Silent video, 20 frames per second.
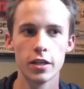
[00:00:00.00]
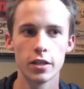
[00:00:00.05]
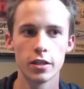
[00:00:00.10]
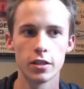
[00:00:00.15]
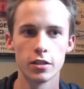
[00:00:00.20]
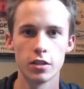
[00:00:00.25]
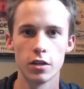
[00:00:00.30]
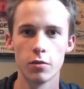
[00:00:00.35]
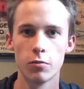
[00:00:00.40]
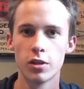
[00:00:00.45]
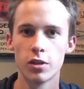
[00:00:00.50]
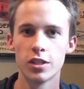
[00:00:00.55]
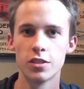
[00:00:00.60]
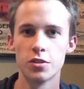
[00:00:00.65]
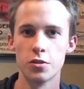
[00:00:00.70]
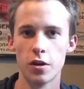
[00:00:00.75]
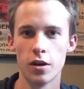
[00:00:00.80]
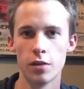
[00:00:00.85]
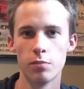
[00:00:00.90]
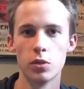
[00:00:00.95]
because I wanted to
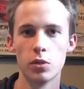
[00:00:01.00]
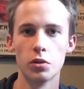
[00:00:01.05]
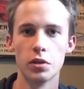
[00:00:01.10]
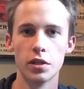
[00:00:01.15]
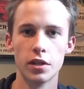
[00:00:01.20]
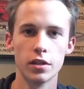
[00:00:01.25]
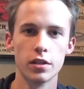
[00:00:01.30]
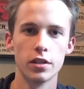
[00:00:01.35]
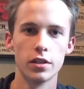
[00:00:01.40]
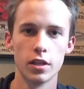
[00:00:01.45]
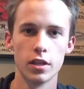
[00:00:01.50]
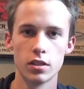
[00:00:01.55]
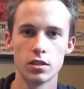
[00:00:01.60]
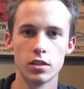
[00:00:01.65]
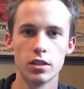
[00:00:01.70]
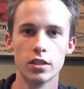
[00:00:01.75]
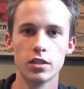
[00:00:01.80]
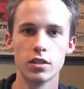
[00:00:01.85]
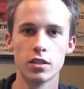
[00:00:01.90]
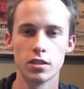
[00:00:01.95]
upload it
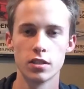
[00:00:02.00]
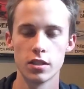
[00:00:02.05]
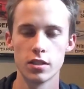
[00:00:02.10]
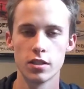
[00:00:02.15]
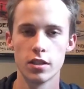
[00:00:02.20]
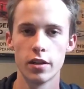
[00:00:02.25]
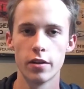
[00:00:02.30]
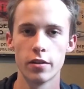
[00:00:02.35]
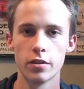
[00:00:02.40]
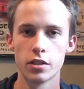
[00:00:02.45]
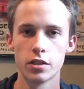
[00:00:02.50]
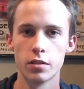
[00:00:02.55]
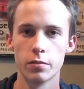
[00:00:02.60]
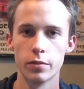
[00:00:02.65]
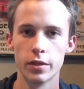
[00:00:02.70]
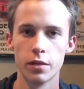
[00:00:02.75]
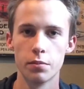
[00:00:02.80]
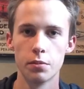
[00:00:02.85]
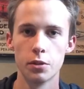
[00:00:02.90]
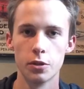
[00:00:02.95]
yesterday since I said I was going to
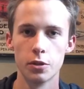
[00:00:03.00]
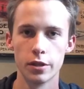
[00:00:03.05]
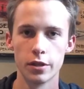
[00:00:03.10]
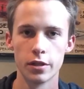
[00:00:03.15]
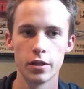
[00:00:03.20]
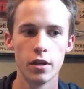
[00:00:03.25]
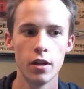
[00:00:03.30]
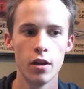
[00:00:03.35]
be uploading